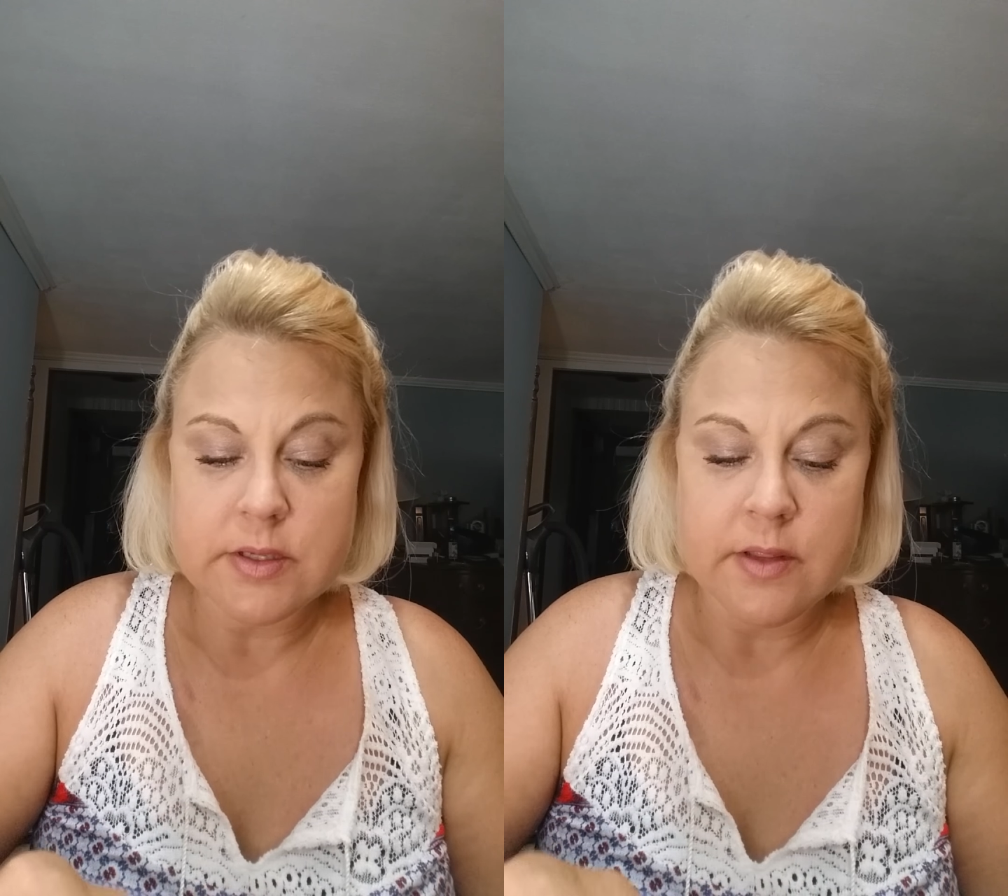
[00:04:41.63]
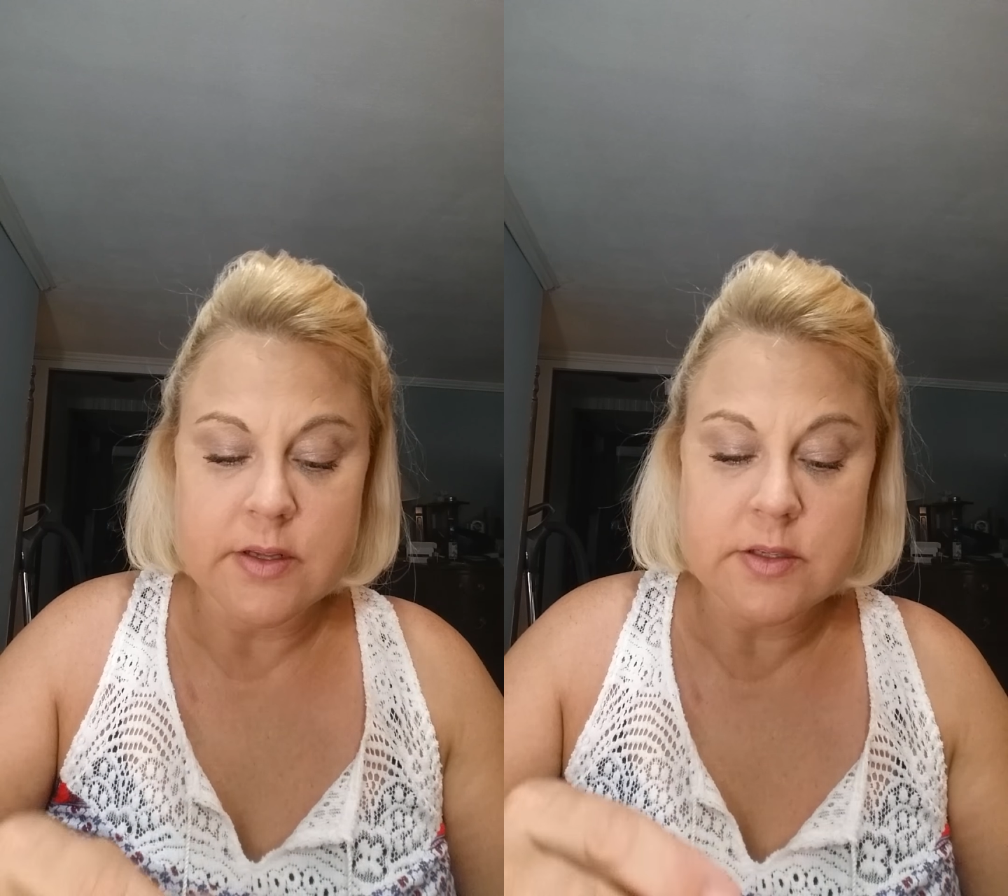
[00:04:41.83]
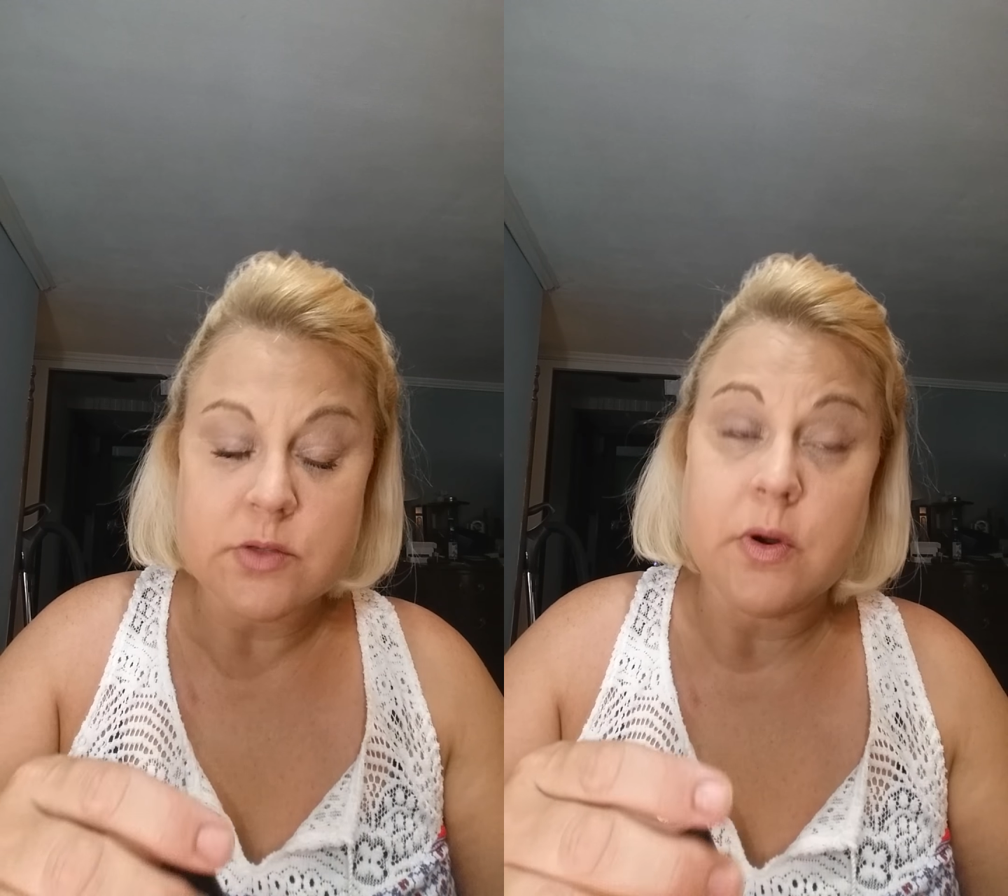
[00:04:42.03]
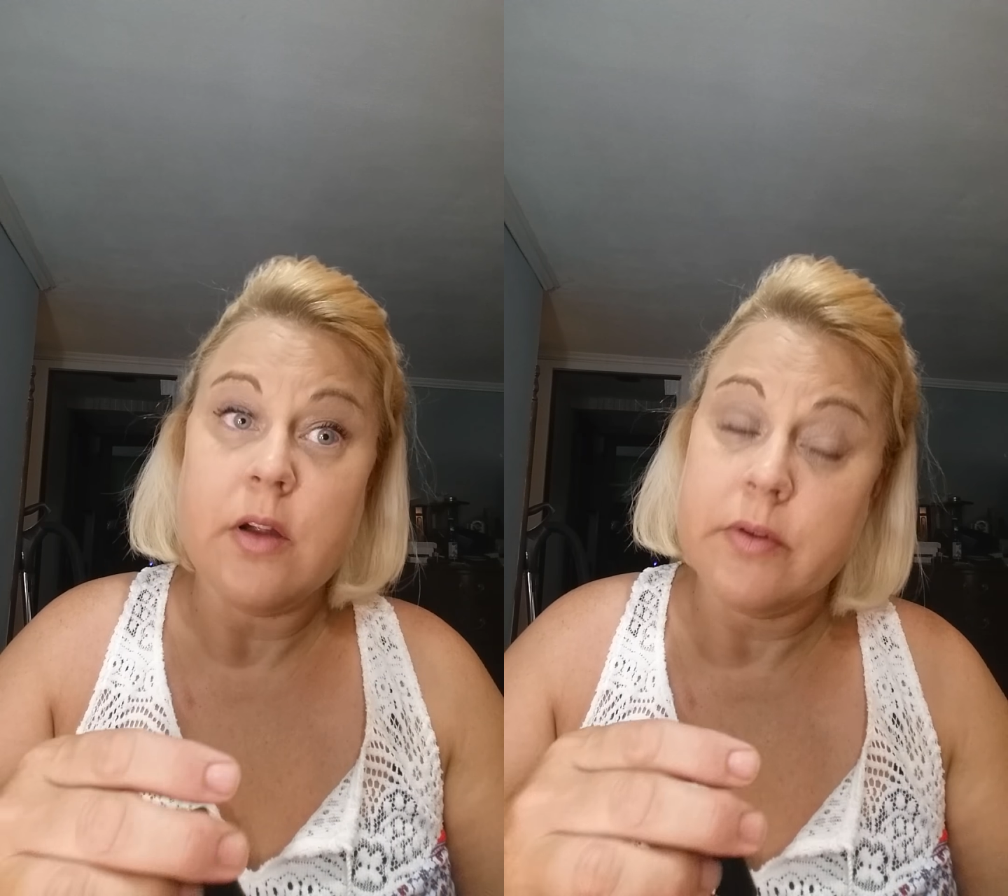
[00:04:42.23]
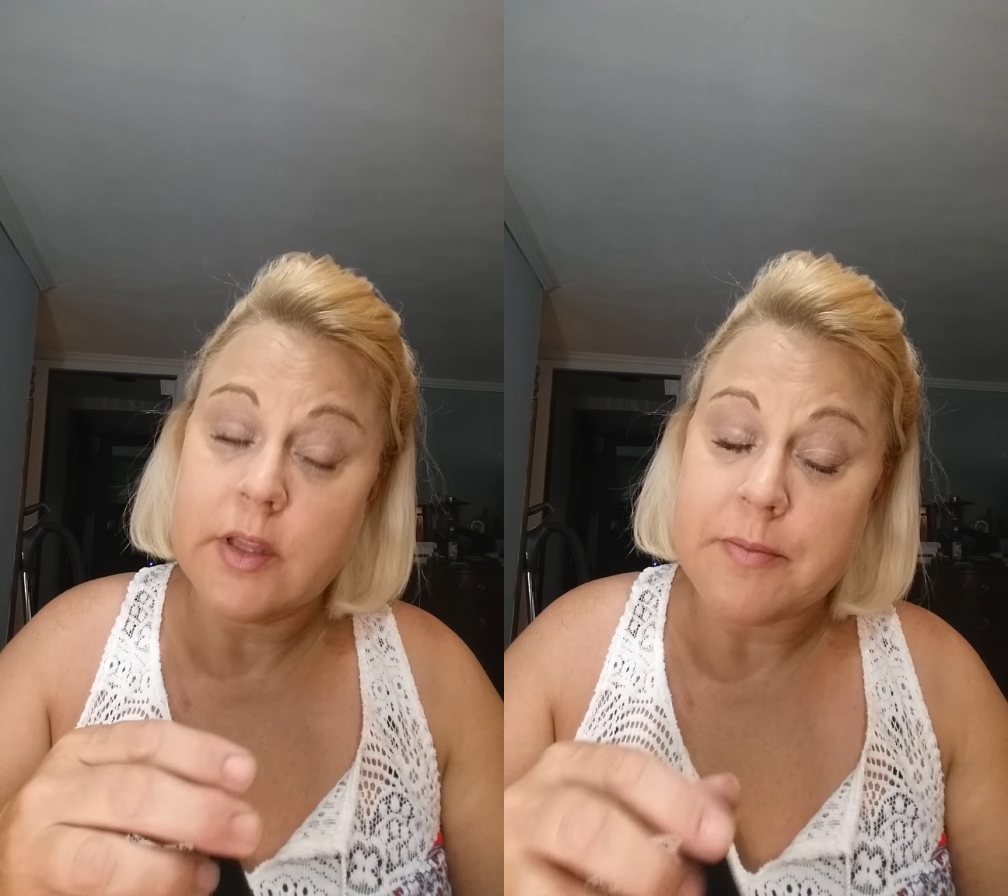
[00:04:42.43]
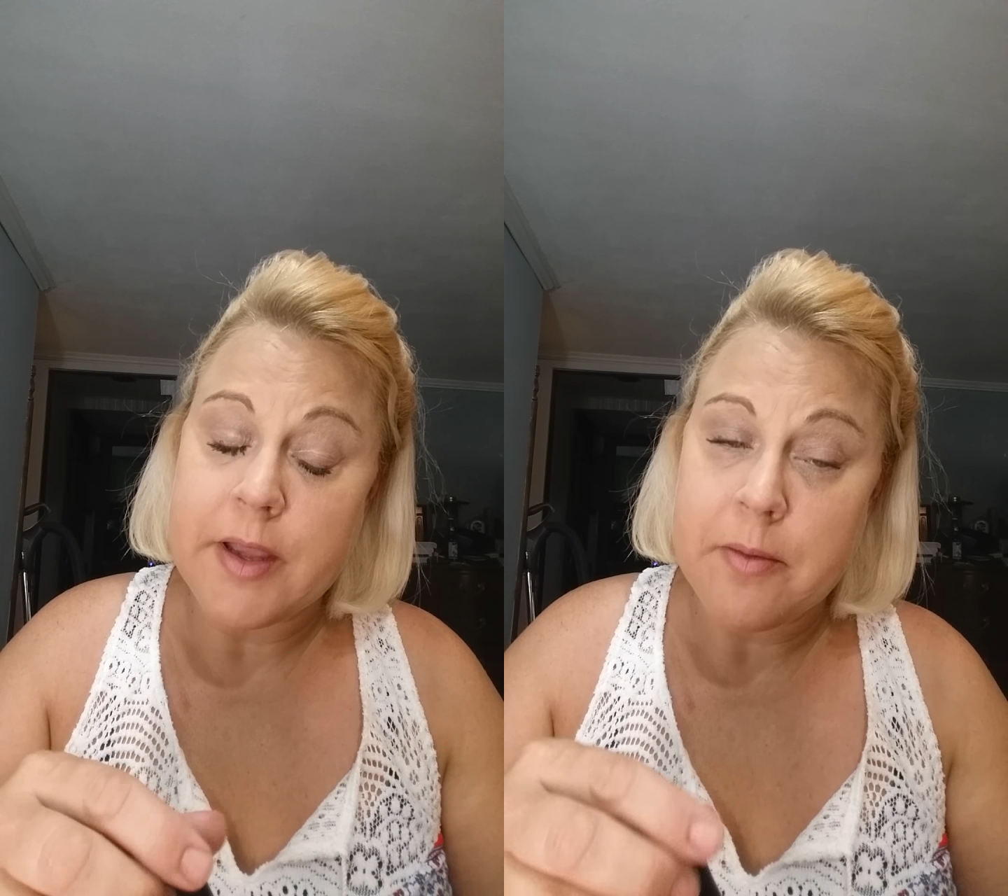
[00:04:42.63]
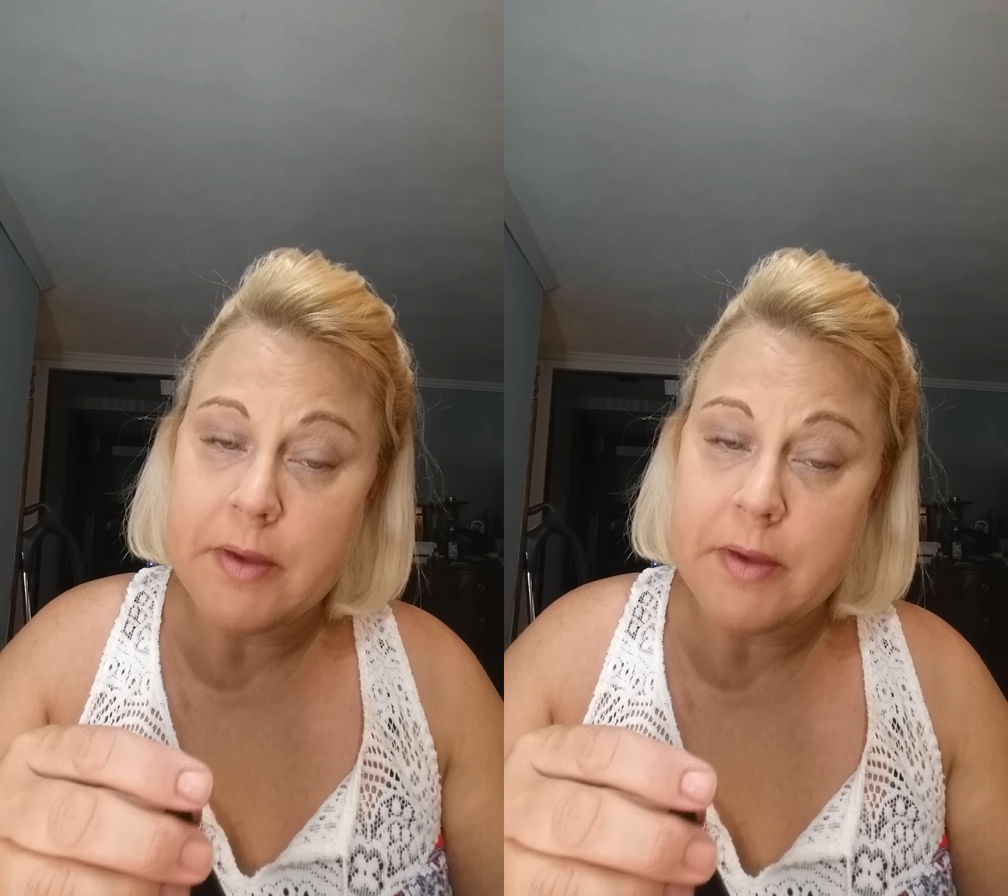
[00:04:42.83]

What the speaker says: And this is where I really make a